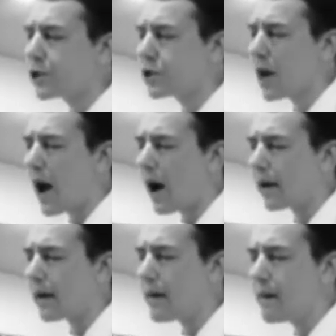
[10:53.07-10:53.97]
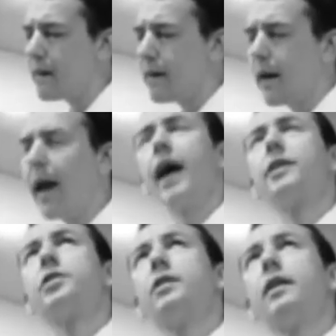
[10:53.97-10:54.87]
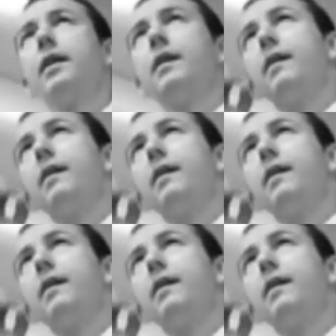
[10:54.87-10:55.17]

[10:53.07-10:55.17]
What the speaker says: shock. Actually,